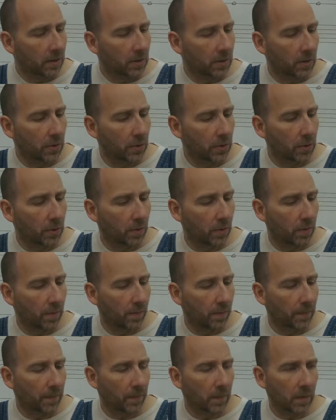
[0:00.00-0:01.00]
to
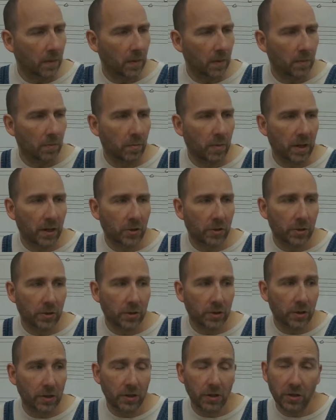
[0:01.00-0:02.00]
make
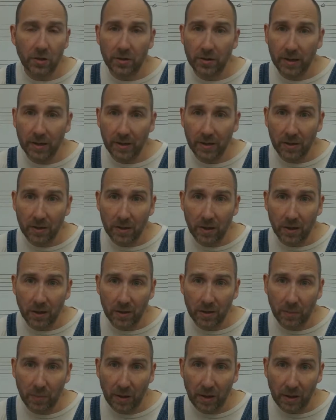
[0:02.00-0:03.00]
sure your string starts
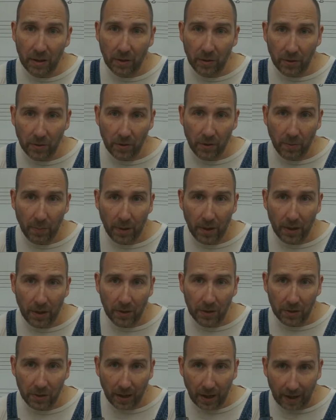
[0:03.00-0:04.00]
below the
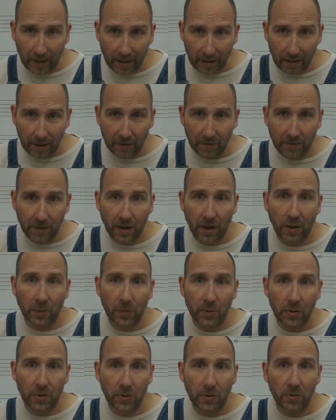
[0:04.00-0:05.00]
pitch and lift
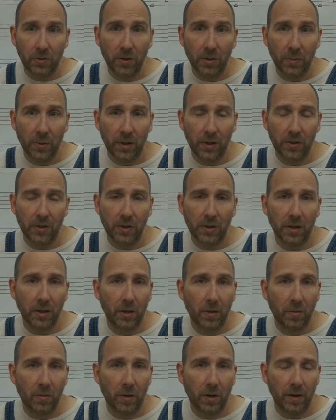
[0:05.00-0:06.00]
up to the pitch that
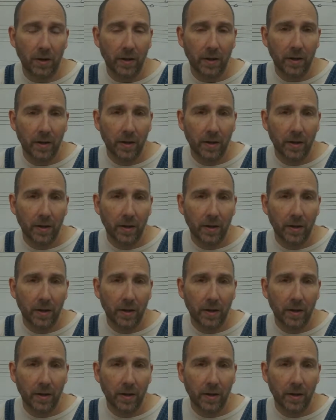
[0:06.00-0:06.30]
you want.